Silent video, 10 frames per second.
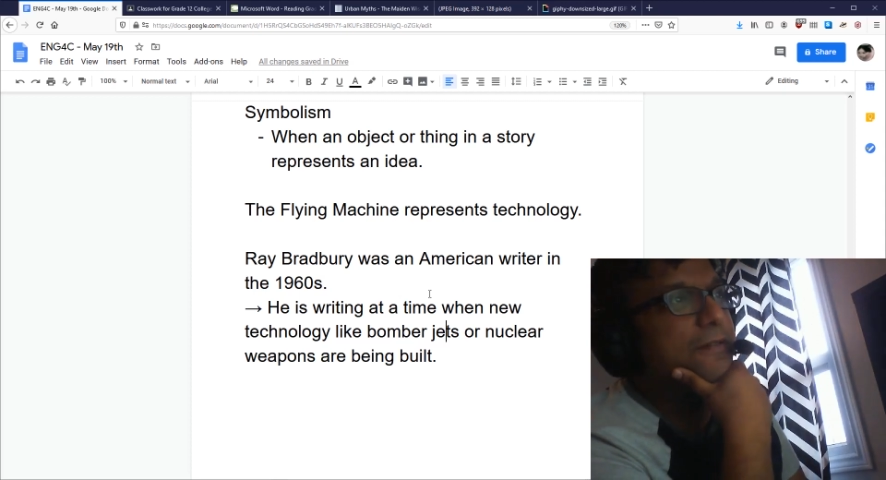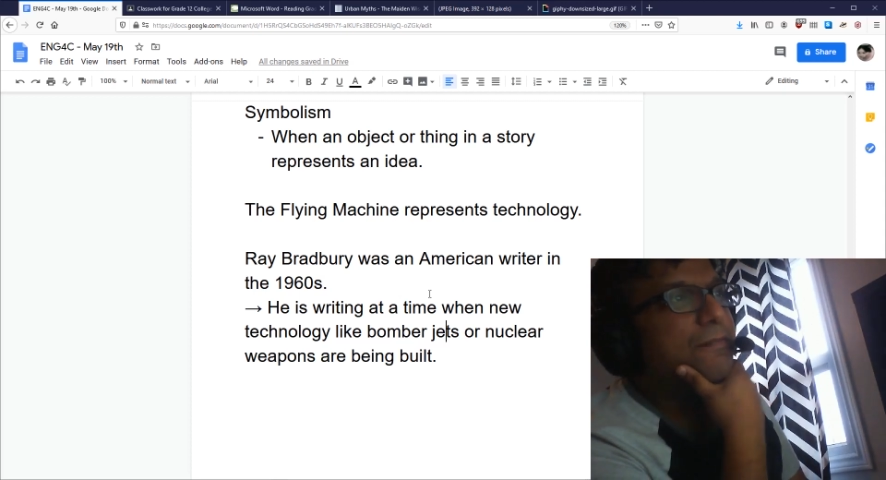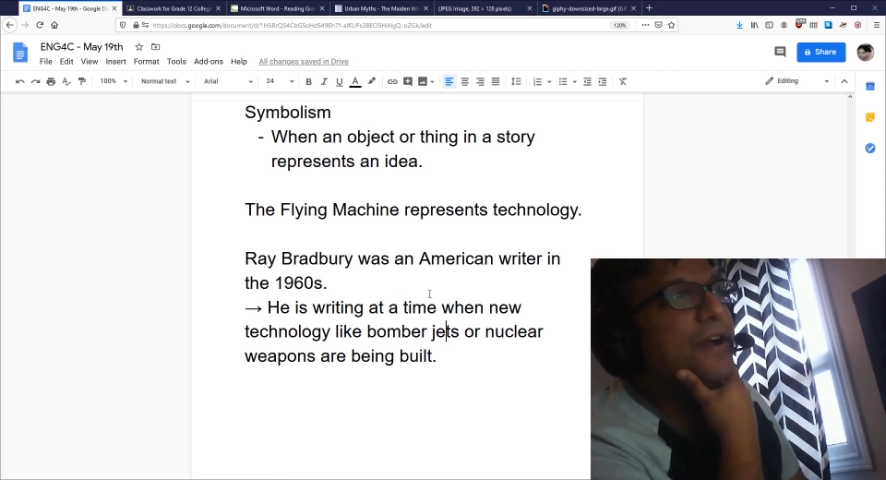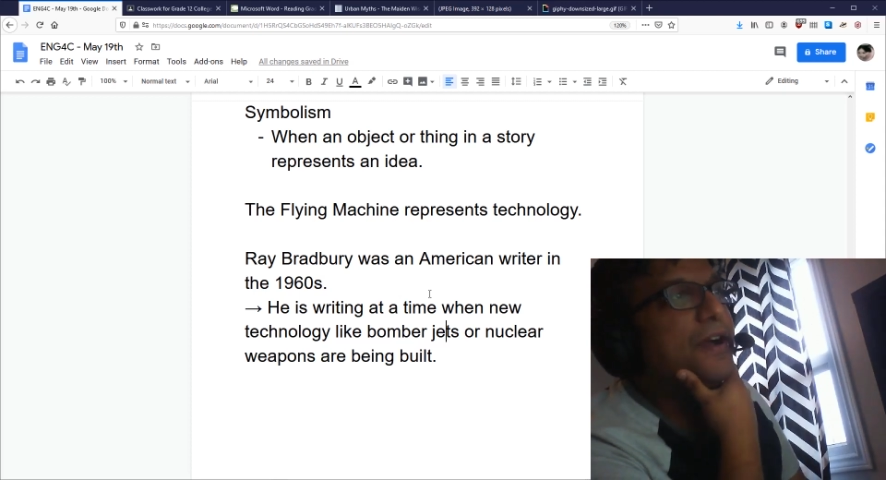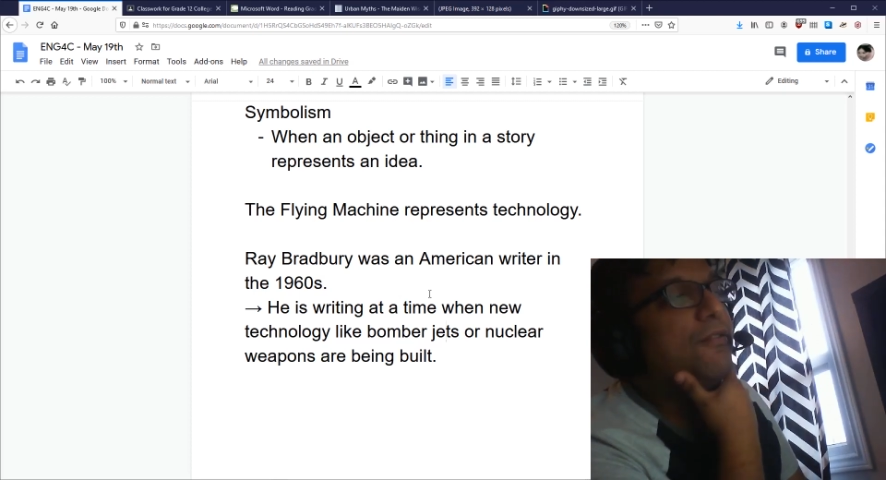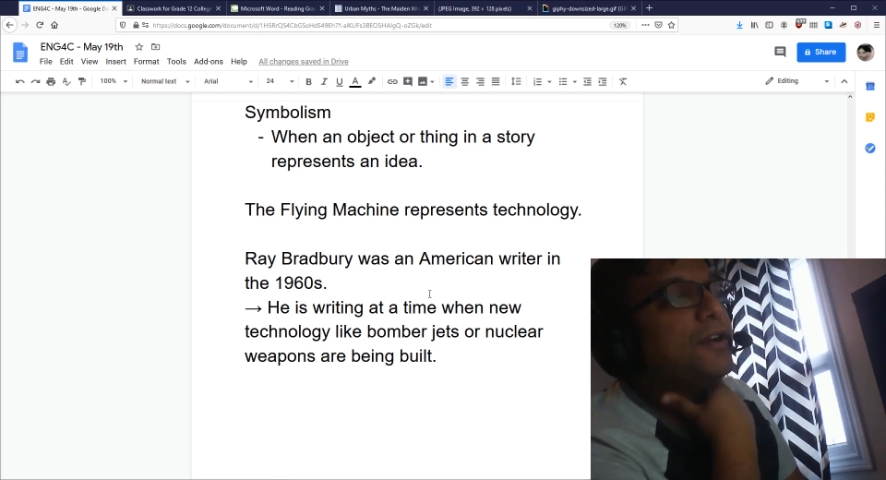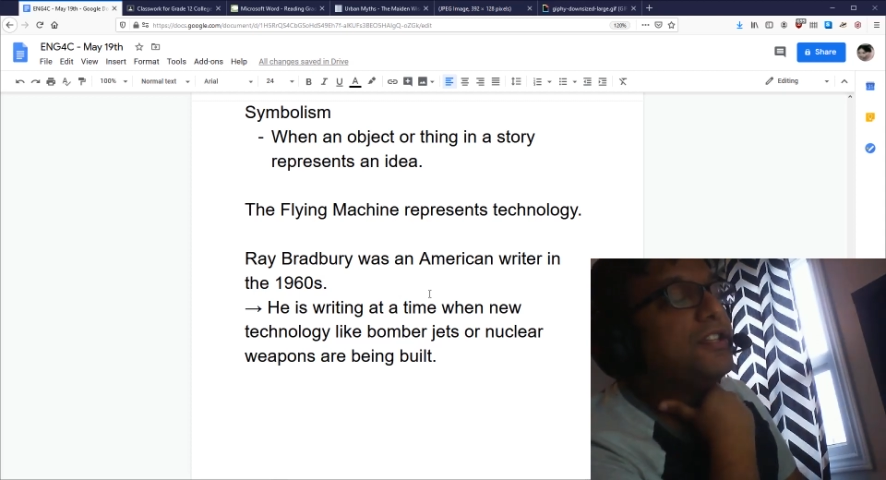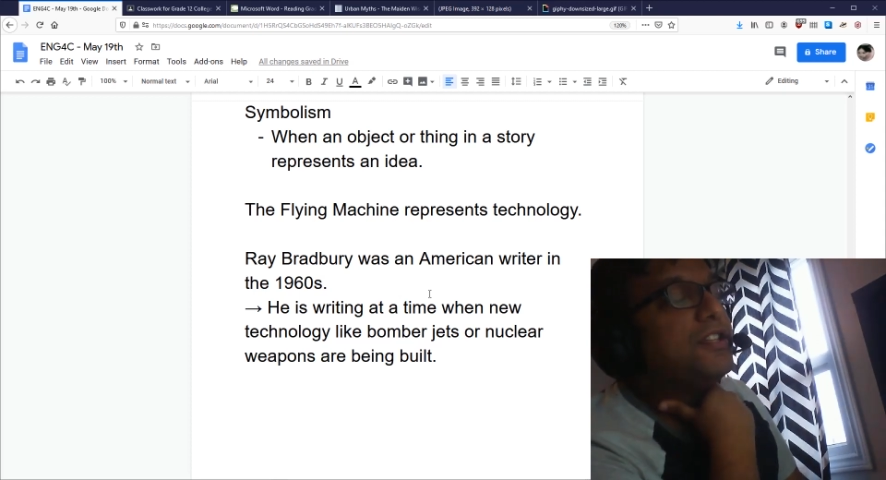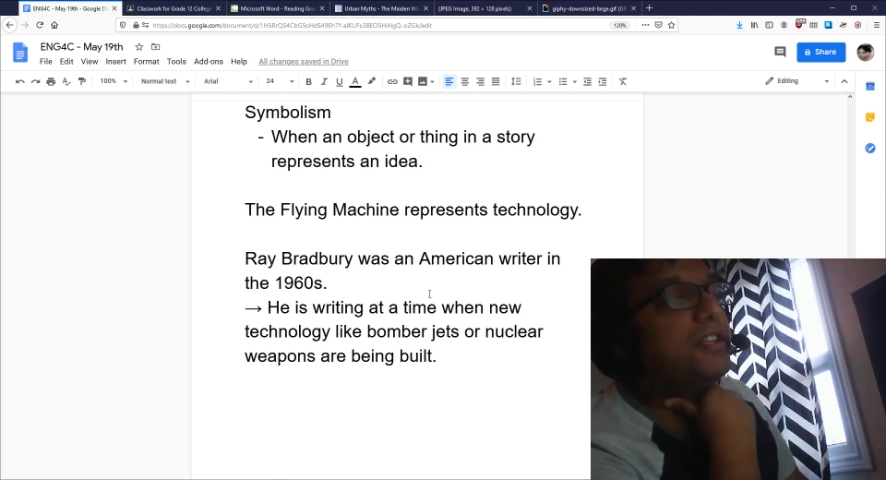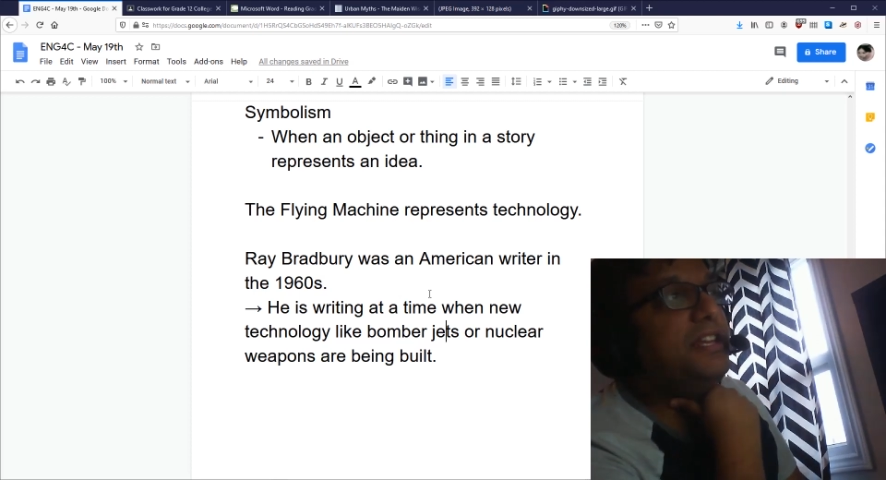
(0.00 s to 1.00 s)
but when
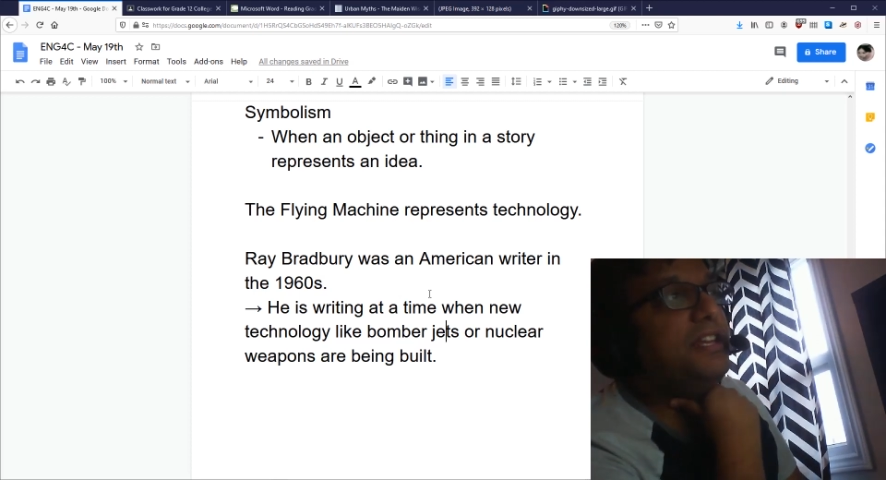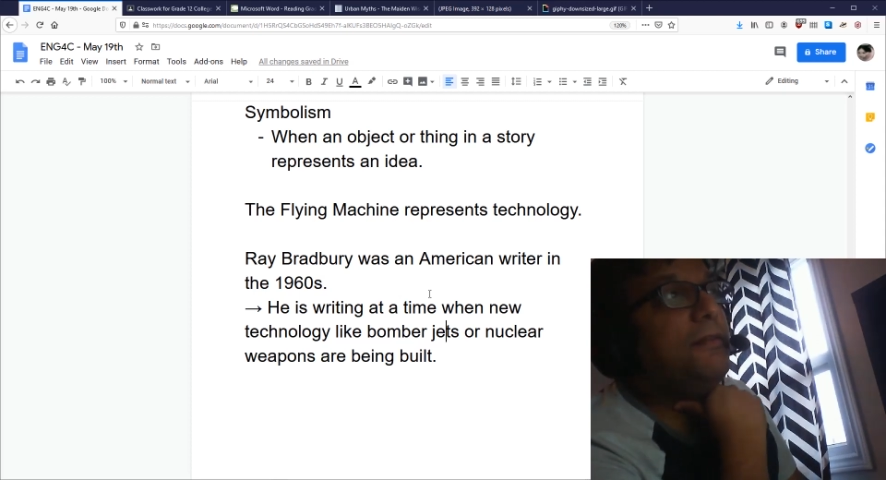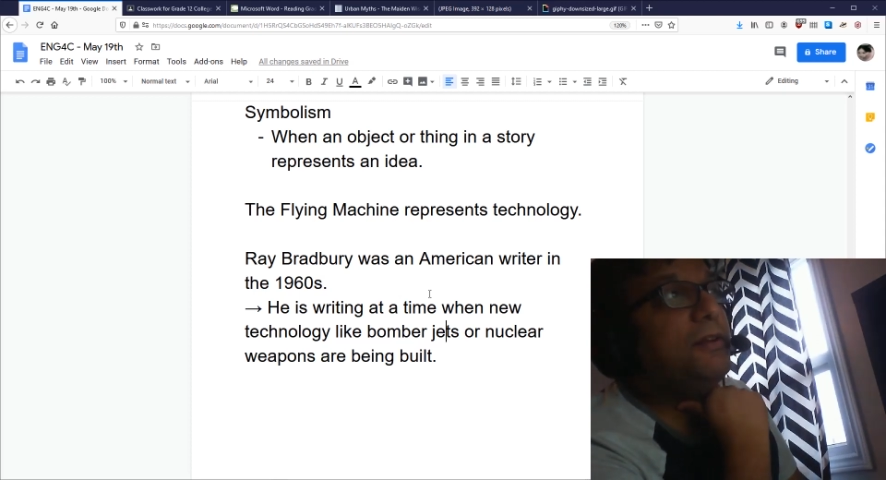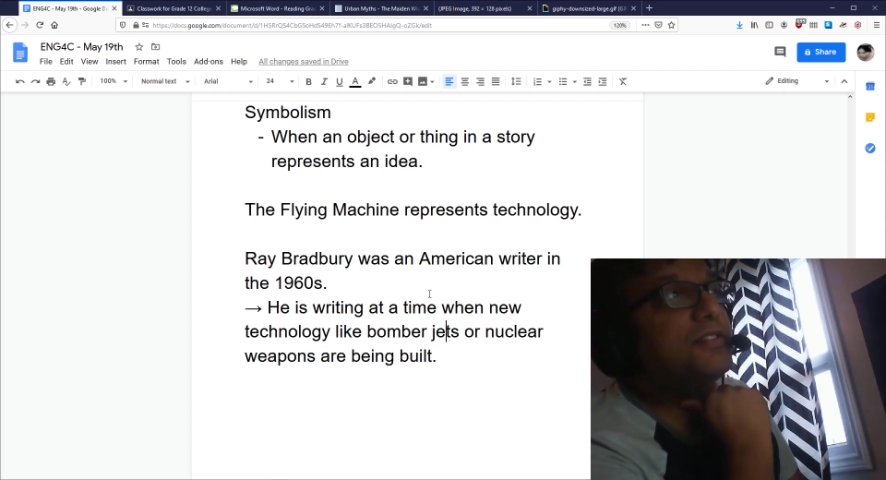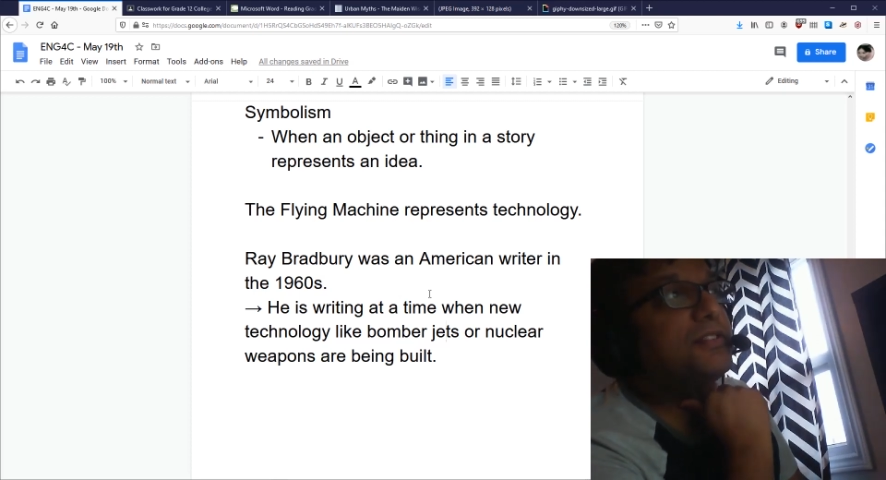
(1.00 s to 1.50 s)
you think about the